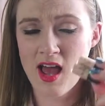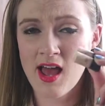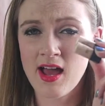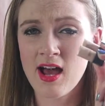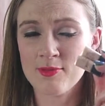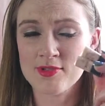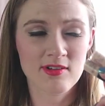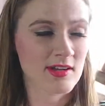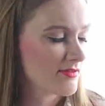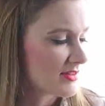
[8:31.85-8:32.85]
I
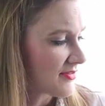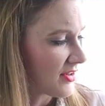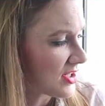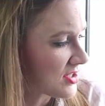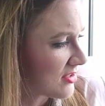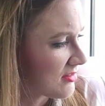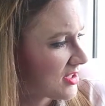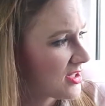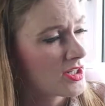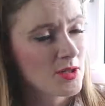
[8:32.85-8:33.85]
absolutely love this foundation,
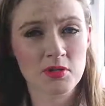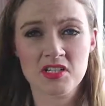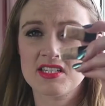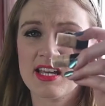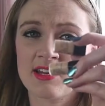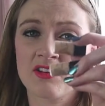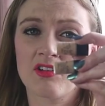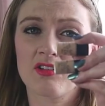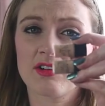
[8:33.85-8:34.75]
but it's dead now.